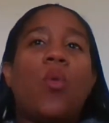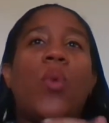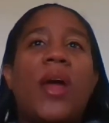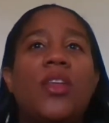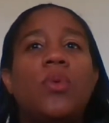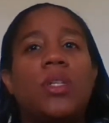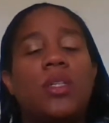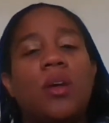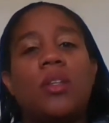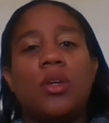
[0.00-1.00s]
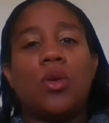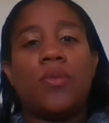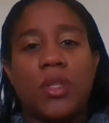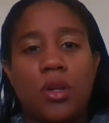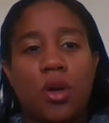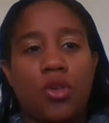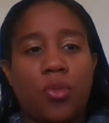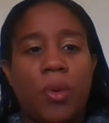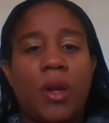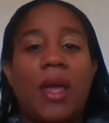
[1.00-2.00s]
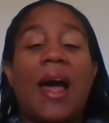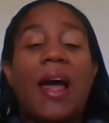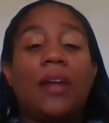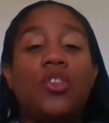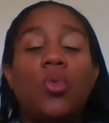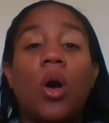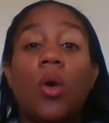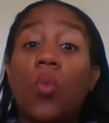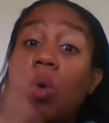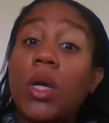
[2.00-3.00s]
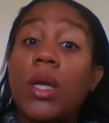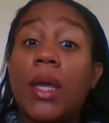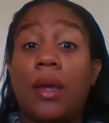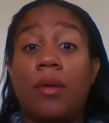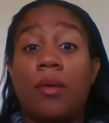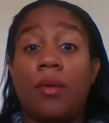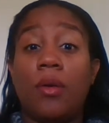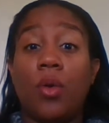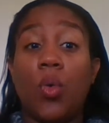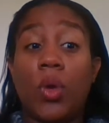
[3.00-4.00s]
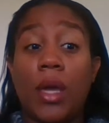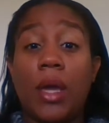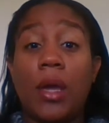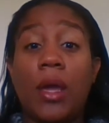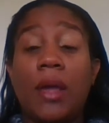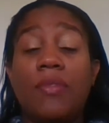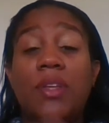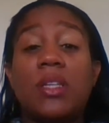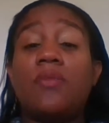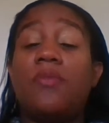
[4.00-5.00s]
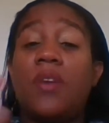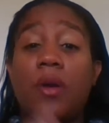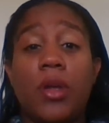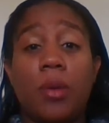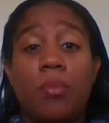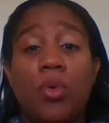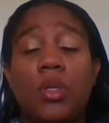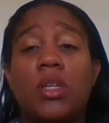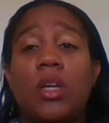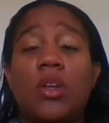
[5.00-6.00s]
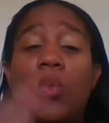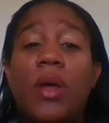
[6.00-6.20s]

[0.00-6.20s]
When you are starting off as an entrepreneur and you are working, okay, this is very important.